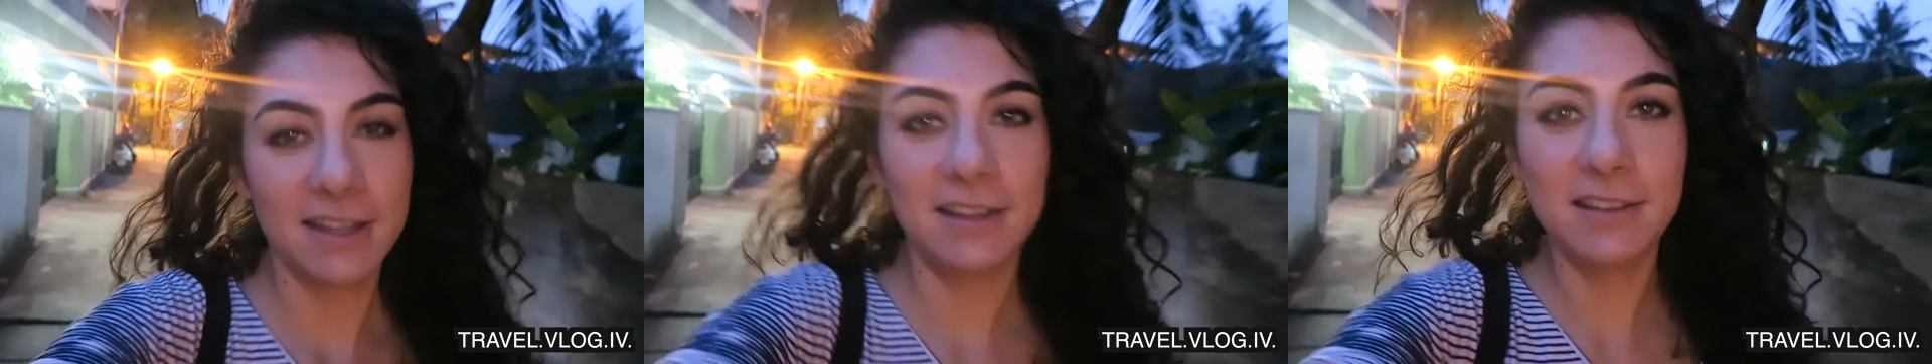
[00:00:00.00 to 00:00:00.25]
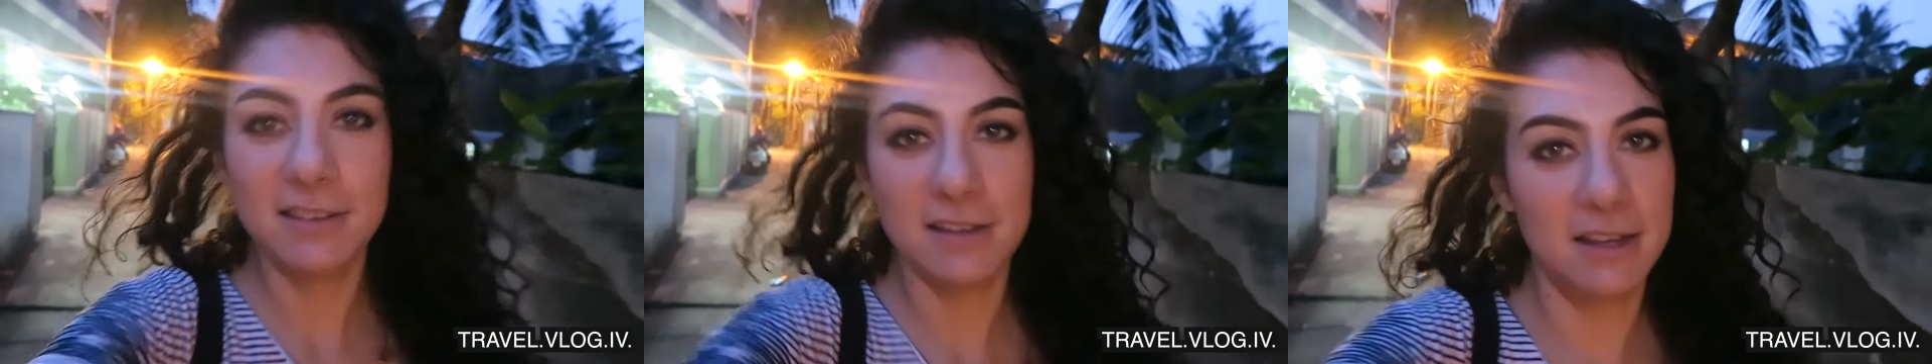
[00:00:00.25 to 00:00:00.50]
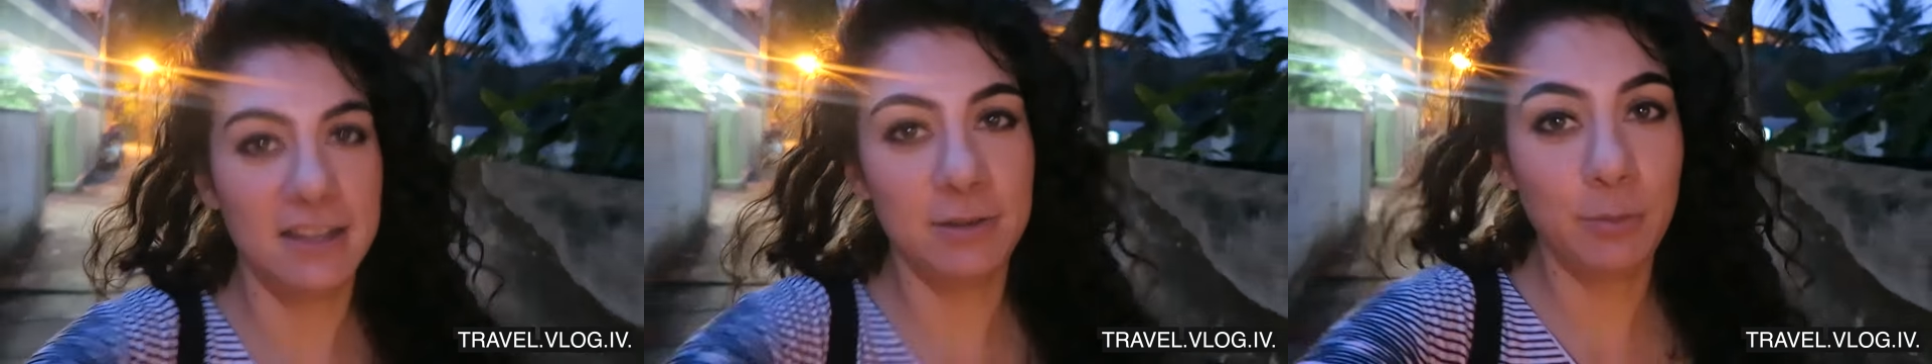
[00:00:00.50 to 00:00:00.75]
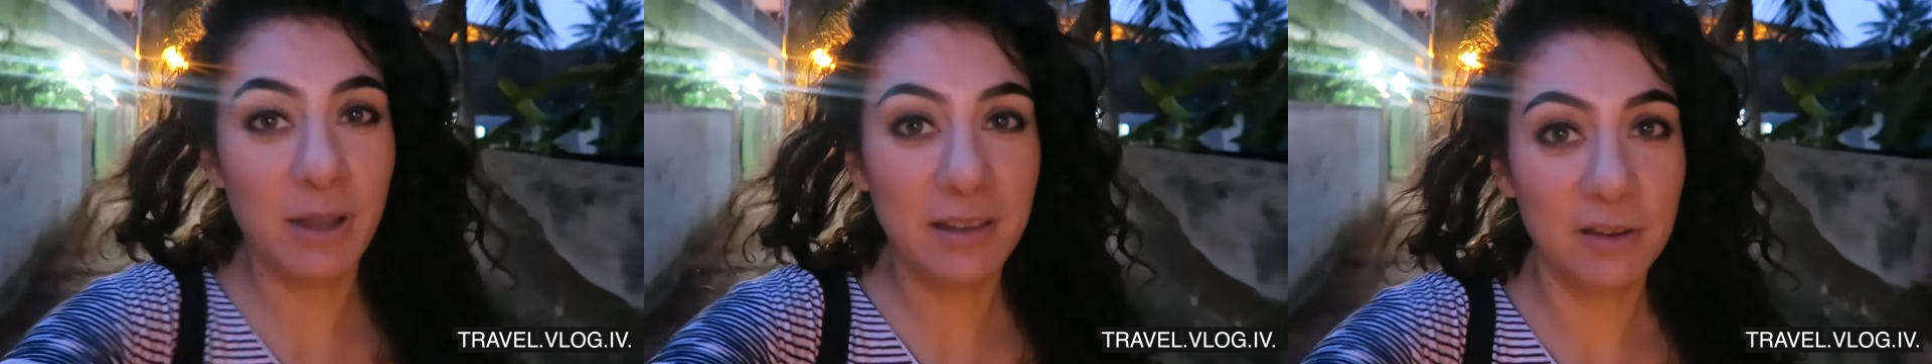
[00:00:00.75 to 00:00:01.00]
He's a
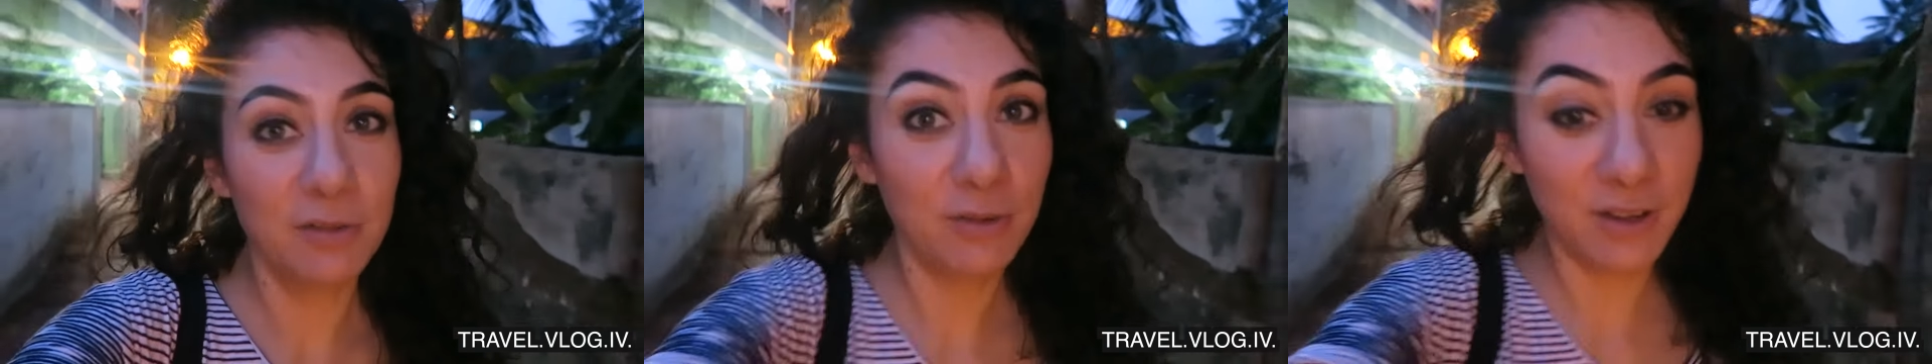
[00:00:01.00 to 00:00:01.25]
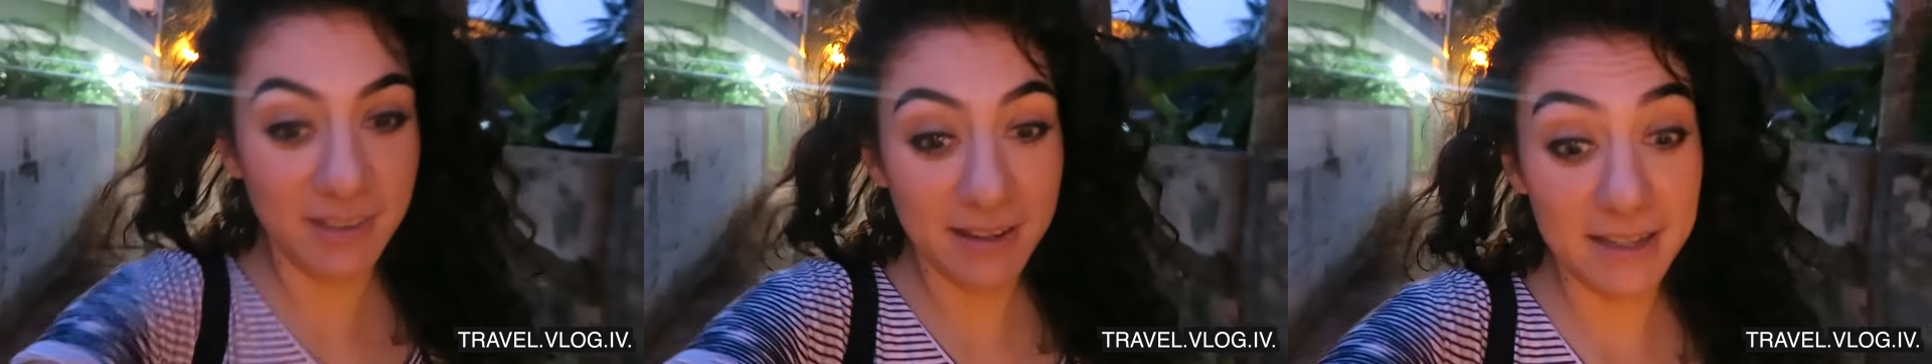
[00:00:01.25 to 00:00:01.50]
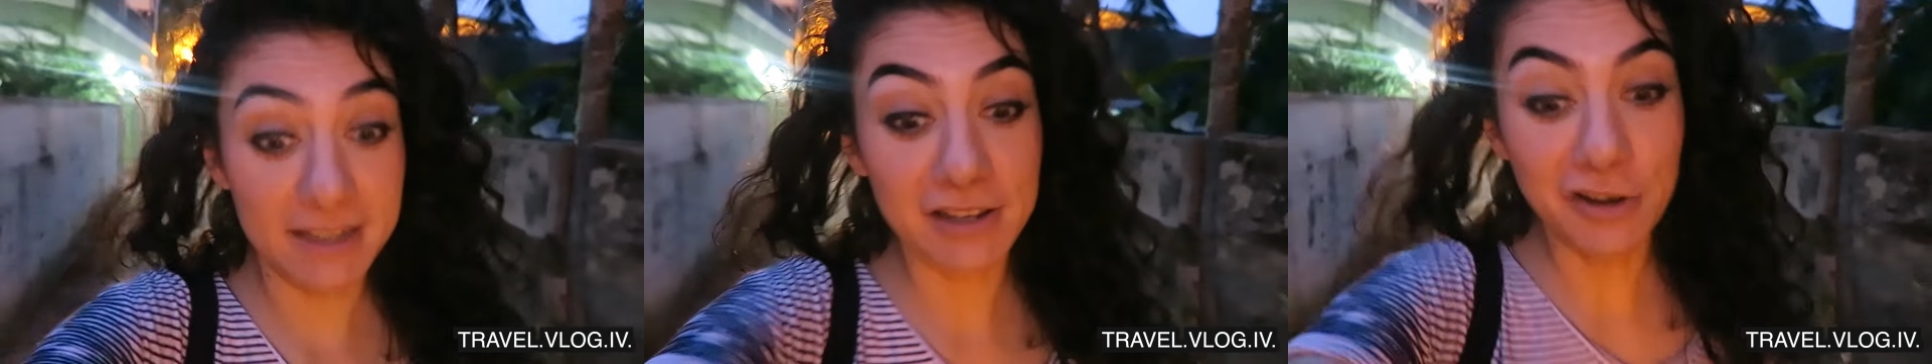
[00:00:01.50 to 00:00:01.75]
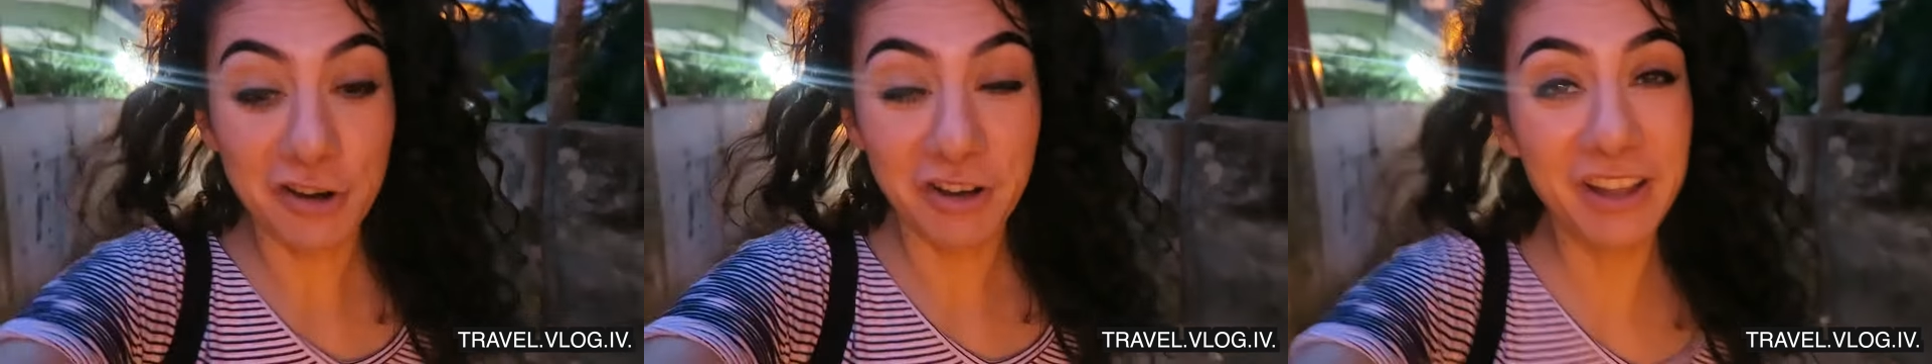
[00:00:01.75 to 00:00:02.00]
little bit of a silly
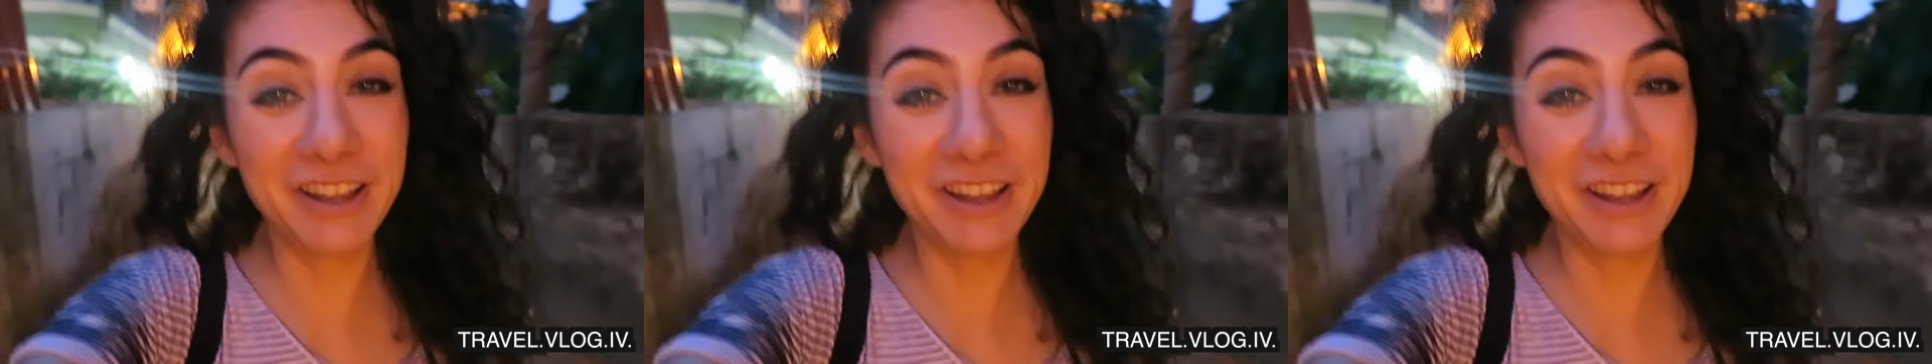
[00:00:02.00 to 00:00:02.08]
dog.